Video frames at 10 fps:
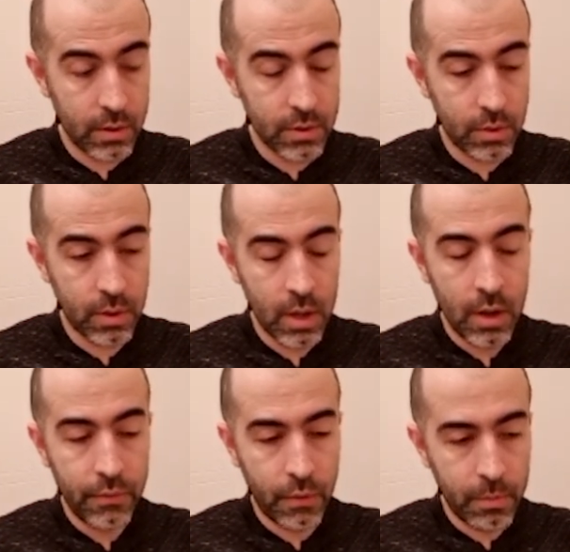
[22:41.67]
So
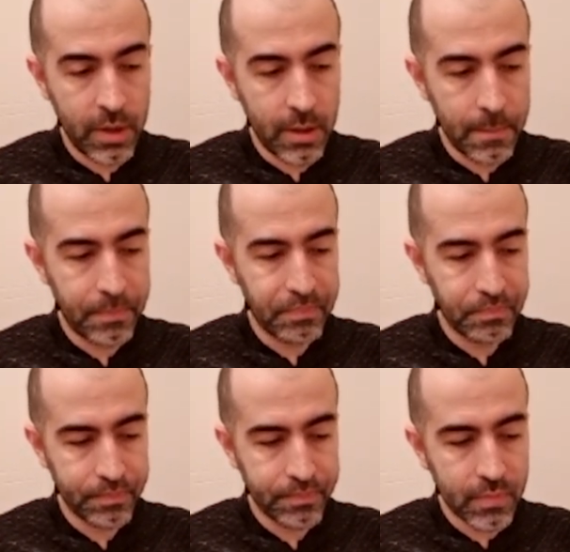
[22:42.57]
for me,
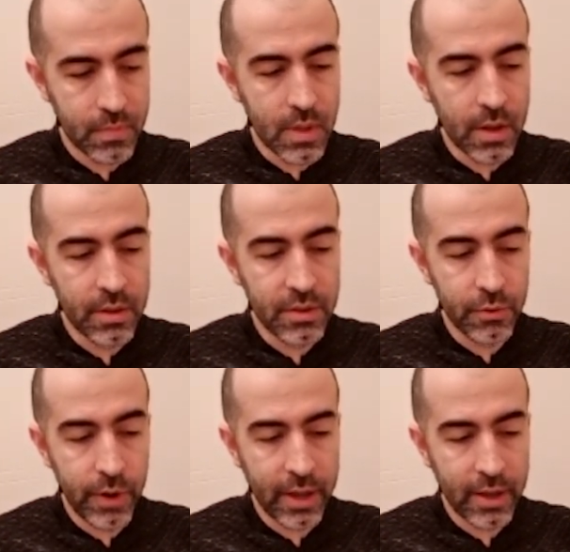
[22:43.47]
the
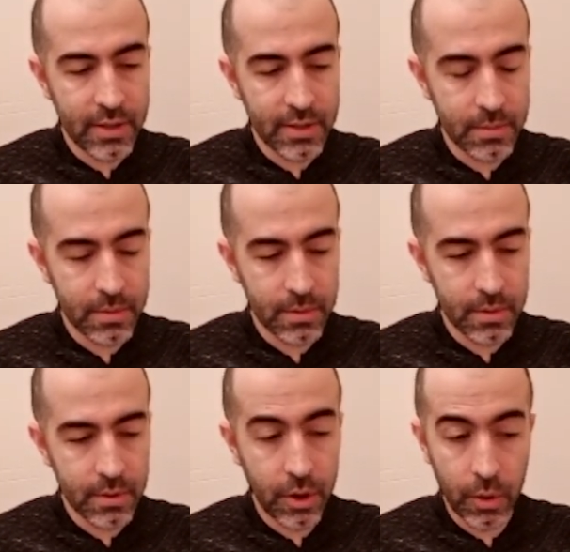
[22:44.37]
rank is
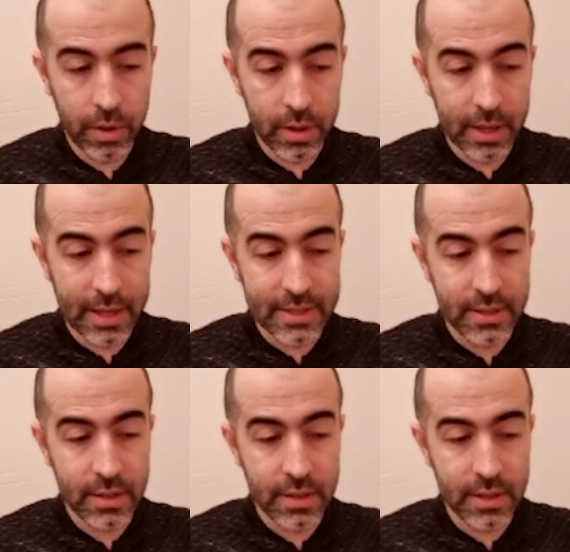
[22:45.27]
currently is
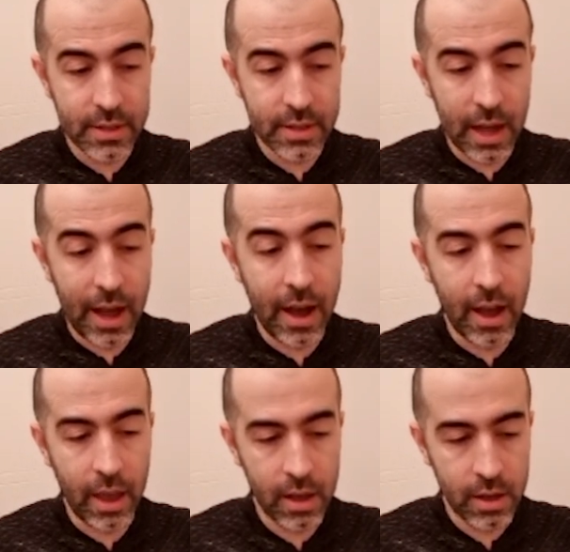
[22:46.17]

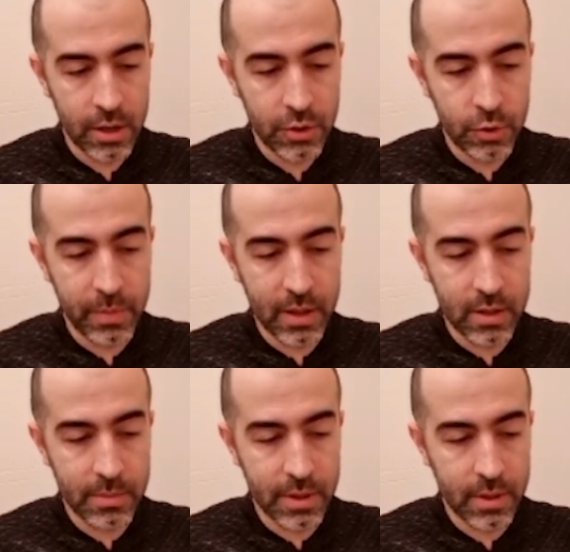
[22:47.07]
high, should be a
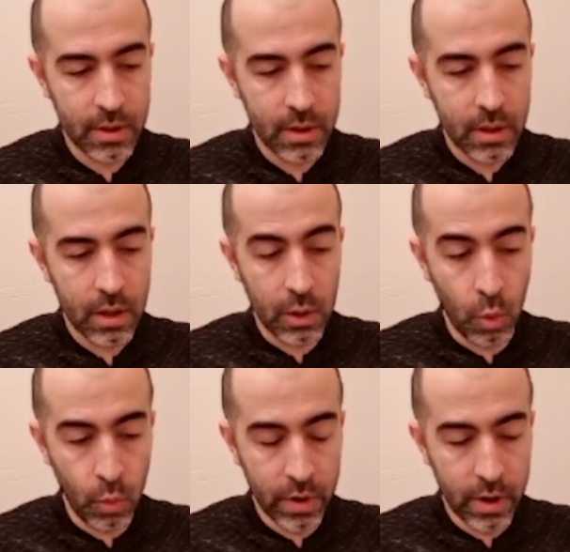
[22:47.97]
little bit
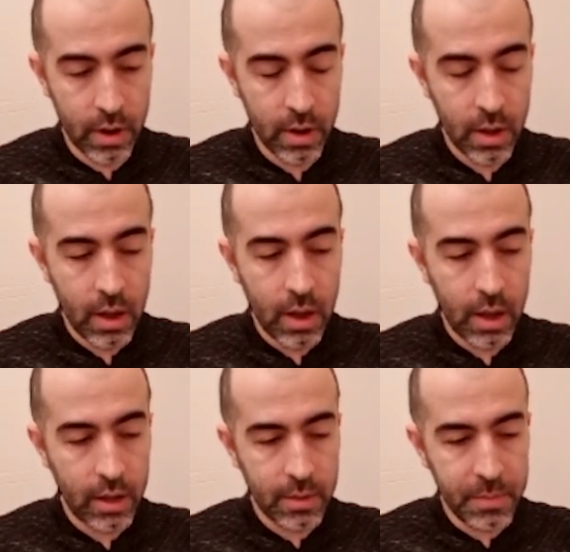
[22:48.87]
lower,
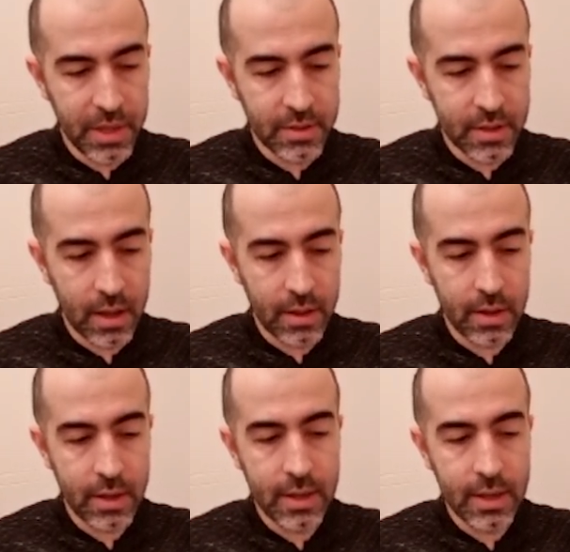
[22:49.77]
and it means that
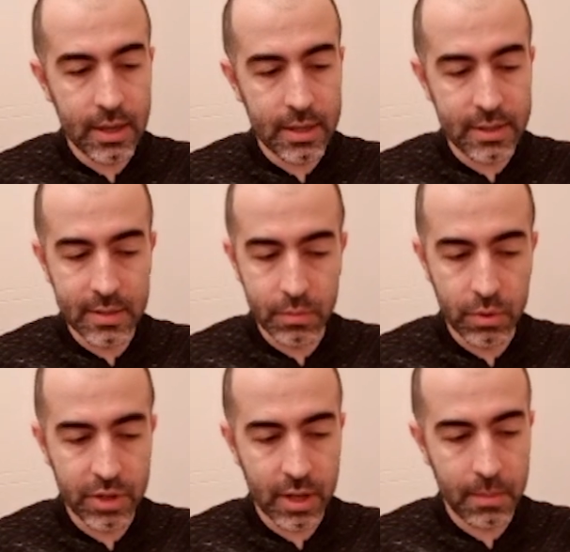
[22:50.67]
this
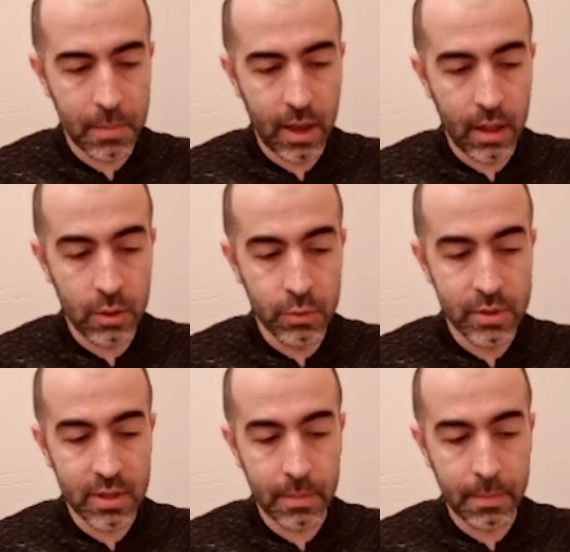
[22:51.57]
project may lose
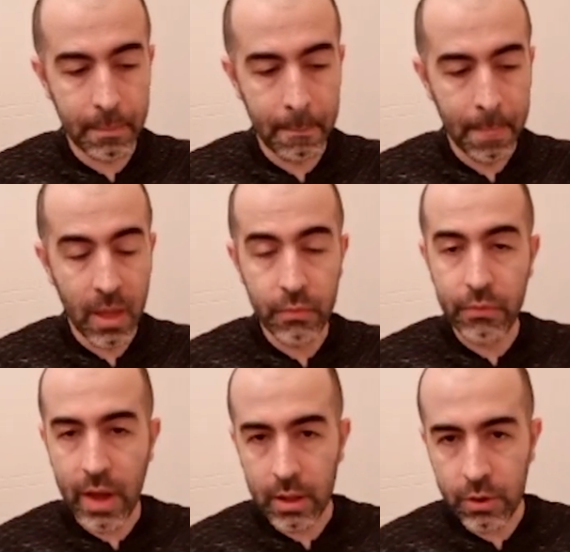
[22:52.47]
some
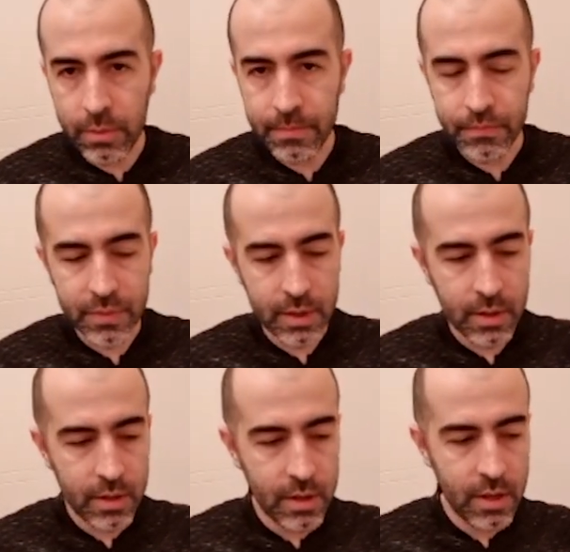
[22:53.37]
value
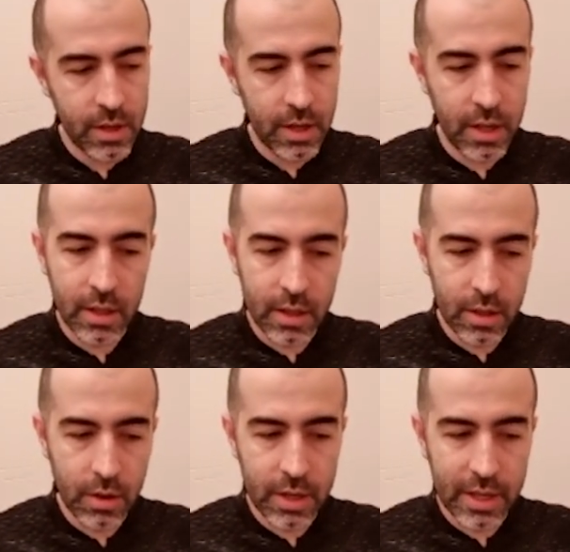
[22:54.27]
in
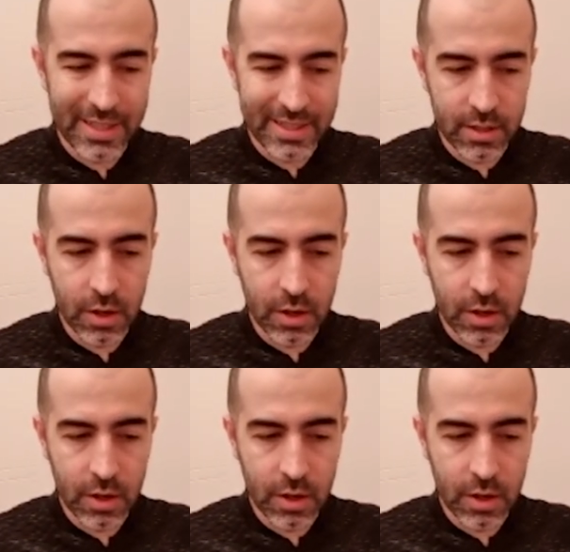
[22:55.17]
its